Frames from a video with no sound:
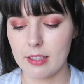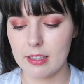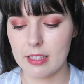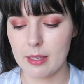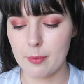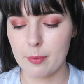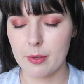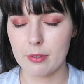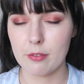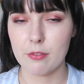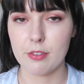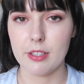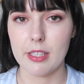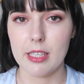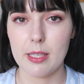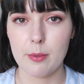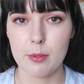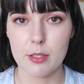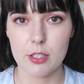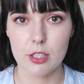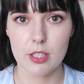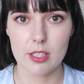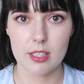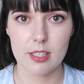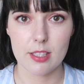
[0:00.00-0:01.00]
that that one really
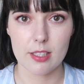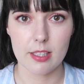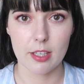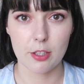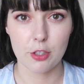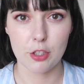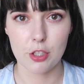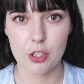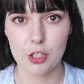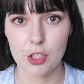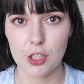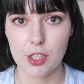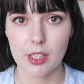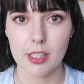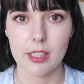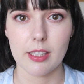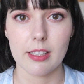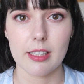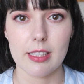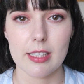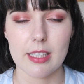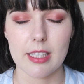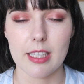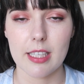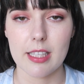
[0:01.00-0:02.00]
was just such a sheer
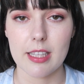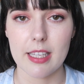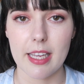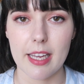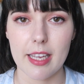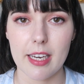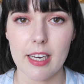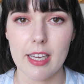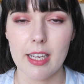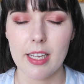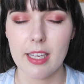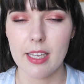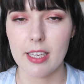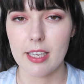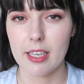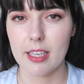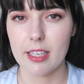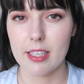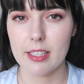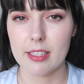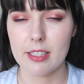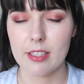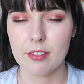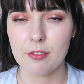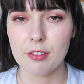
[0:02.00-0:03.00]
glitter that
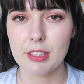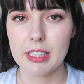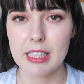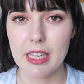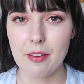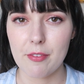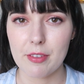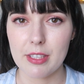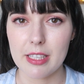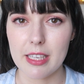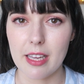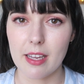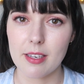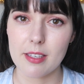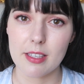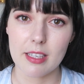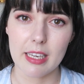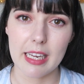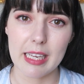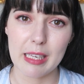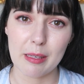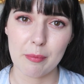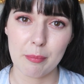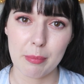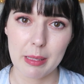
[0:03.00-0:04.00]
it didn't really have any
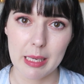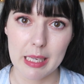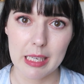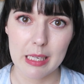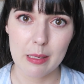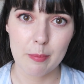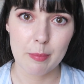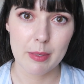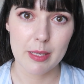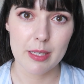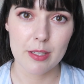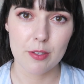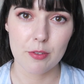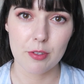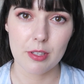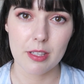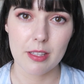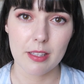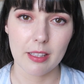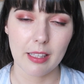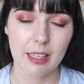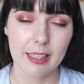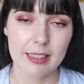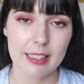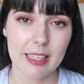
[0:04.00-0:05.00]
underlying pigment or
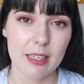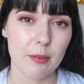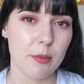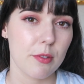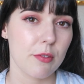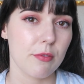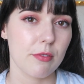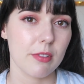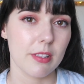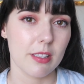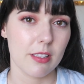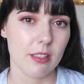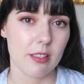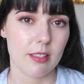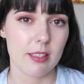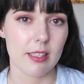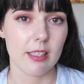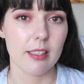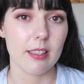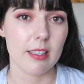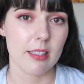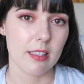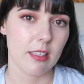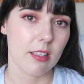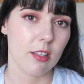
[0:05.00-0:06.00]
anything like that. It was really just a
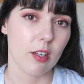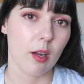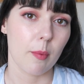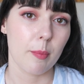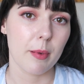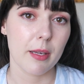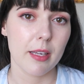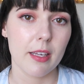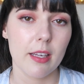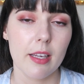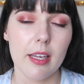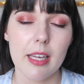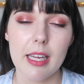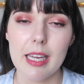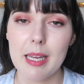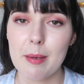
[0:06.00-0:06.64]
glitter topper.